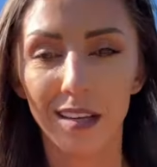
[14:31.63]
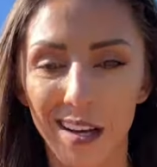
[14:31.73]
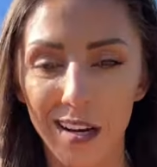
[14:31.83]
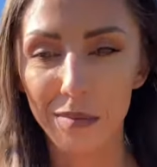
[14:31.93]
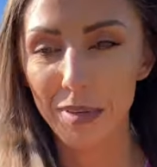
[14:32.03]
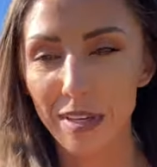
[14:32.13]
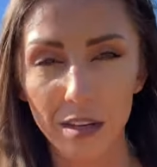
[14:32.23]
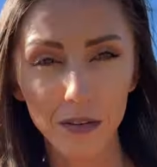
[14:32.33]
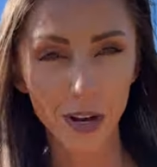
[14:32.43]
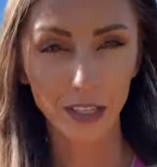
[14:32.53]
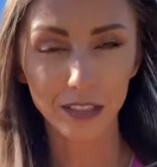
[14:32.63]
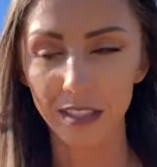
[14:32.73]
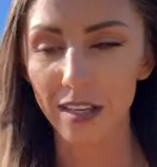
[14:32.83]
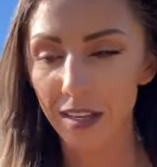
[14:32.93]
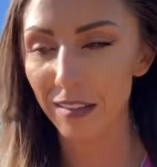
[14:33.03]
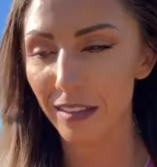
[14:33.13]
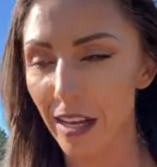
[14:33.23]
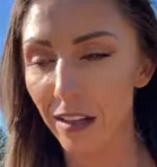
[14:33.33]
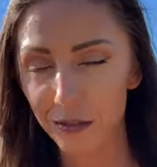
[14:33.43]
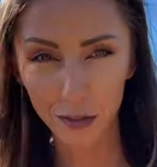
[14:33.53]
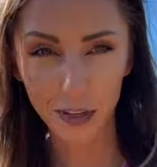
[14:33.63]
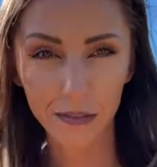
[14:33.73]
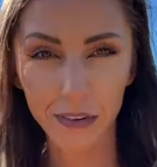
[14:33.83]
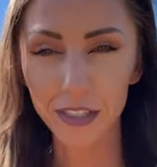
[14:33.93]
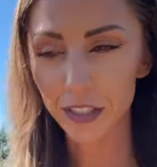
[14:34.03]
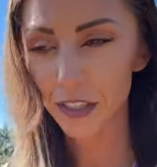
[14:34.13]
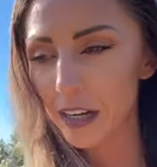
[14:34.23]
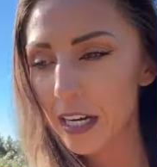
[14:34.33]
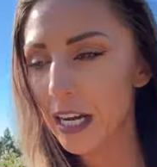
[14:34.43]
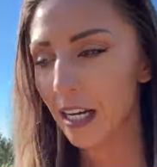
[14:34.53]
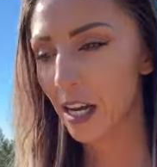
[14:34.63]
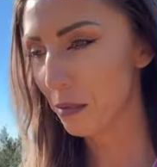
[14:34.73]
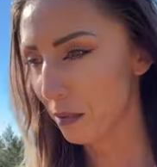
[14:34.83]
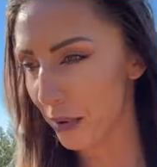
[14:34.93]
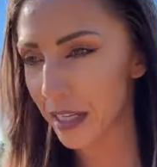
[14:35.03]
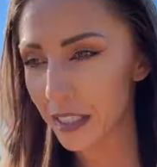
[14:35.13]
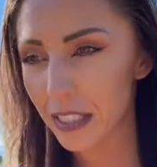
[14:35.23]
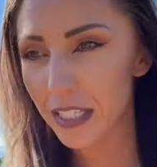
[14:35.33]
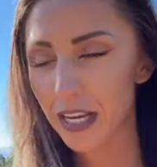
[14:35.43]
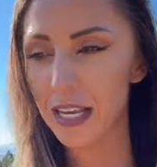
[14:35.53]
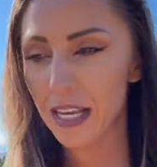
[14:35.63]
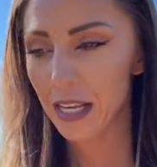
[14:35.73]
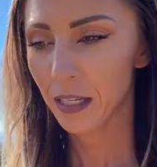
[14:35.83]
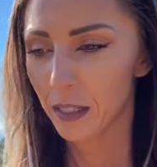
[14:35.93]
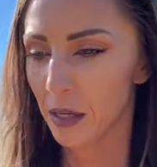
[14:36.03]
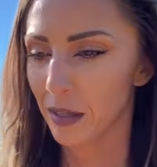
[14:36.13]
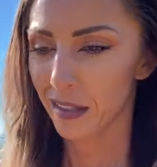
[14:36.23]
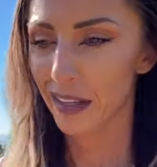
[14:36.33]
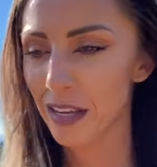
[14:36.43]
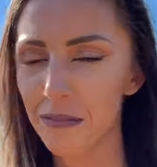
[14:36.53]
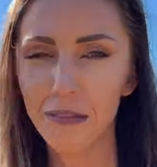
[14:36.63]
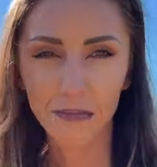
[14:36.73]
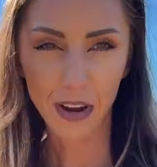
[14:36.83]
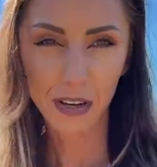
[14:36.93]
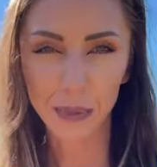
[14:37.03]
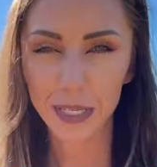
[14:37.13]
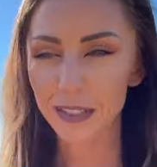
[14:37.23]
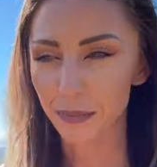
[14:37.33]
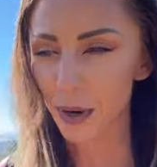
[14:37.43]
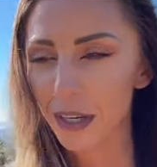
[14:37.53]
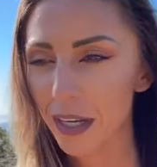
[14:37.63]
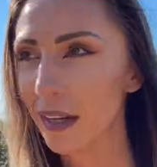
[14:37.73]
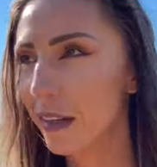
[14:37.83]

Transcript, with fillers: Kind of be cute, actually. California adventure, couple months. Even find a place to park it.